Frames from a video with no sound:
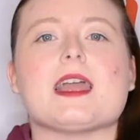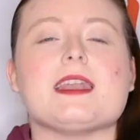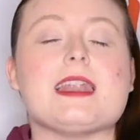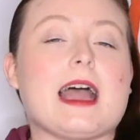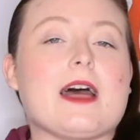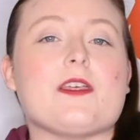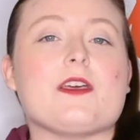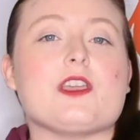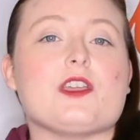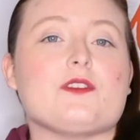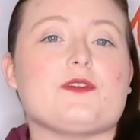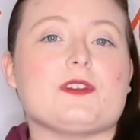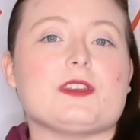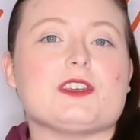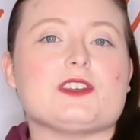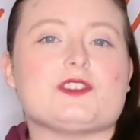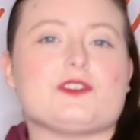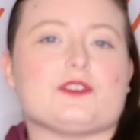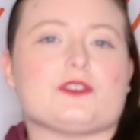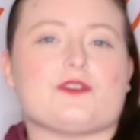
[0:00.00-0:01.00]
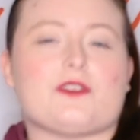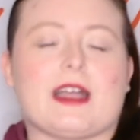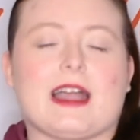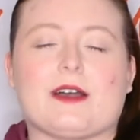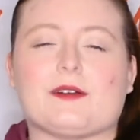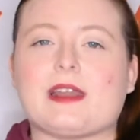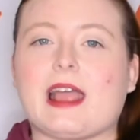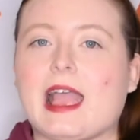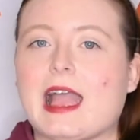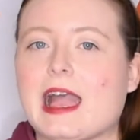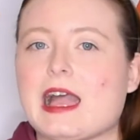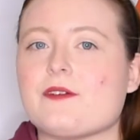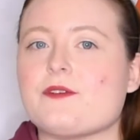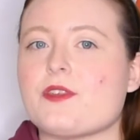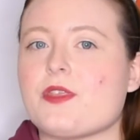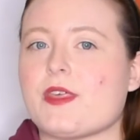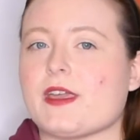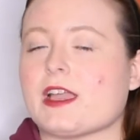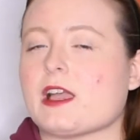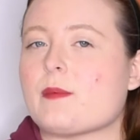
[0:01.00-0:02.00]
Now that you've finished your crown,
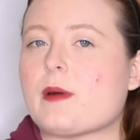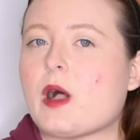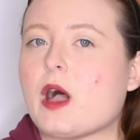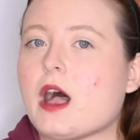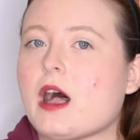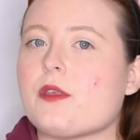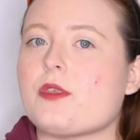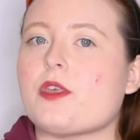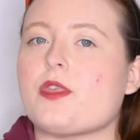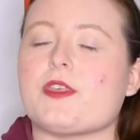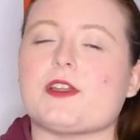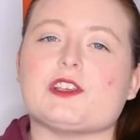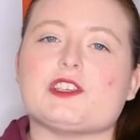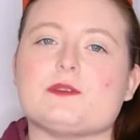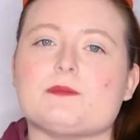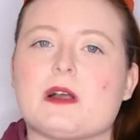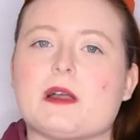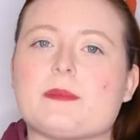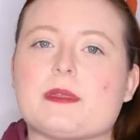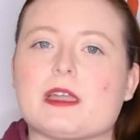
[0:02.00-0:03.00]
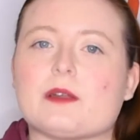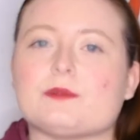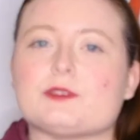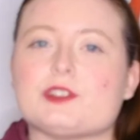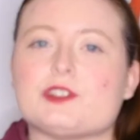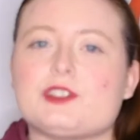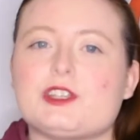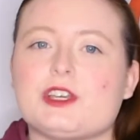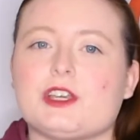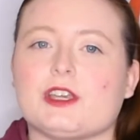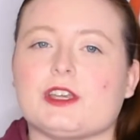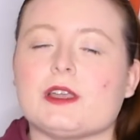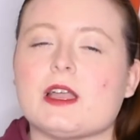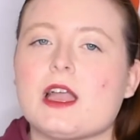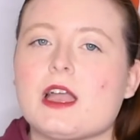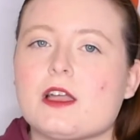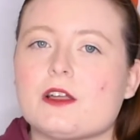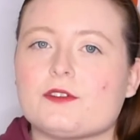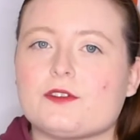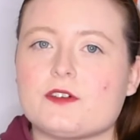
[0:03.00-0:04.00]
have a think about other things you might be able to do.
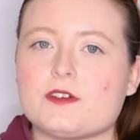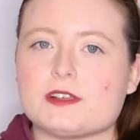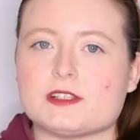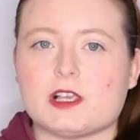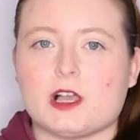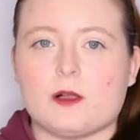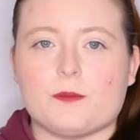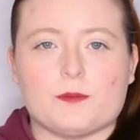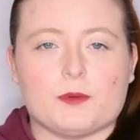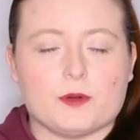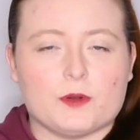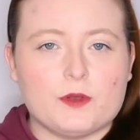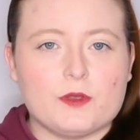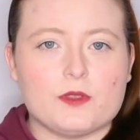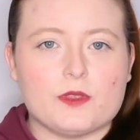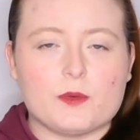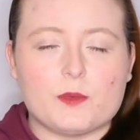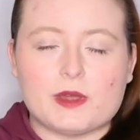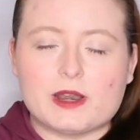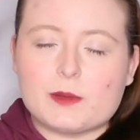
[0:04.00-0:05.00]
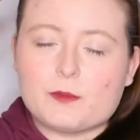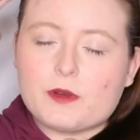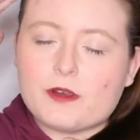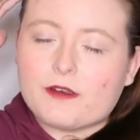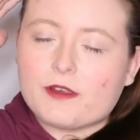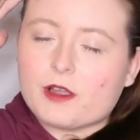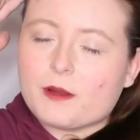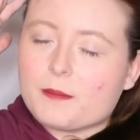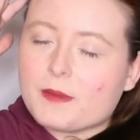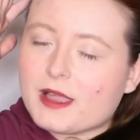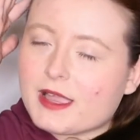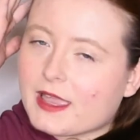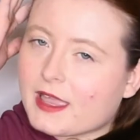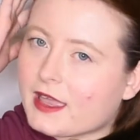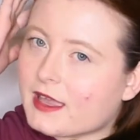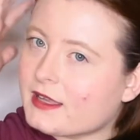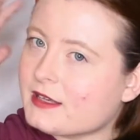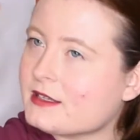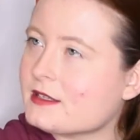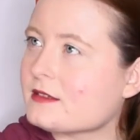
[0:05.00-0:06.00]
For example, the one I'm wearing on my
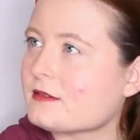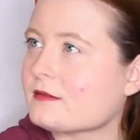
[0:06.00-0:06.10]
head.